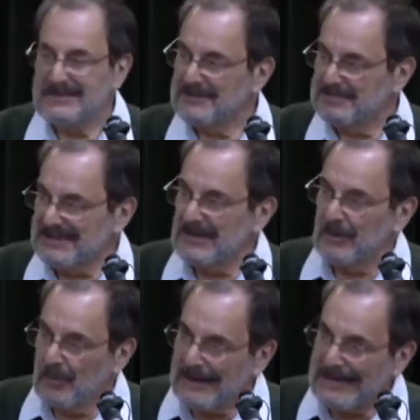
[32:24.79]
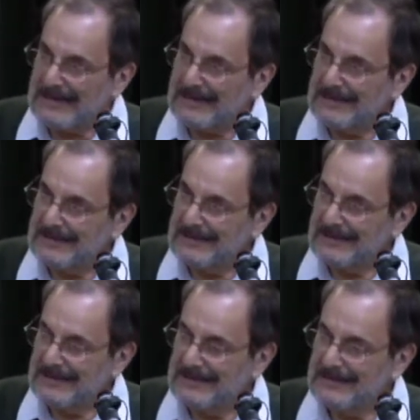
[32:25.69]
To be awake
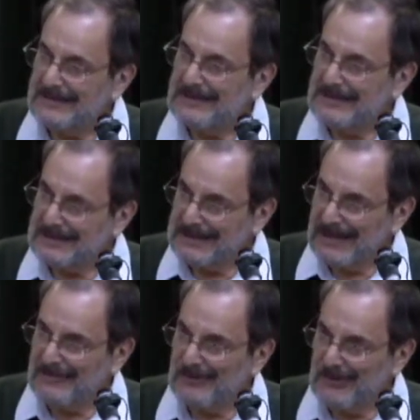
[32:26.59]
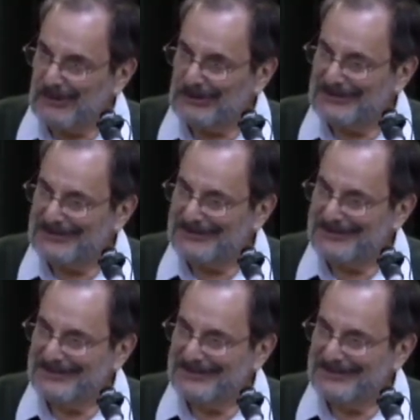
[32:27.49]
in that world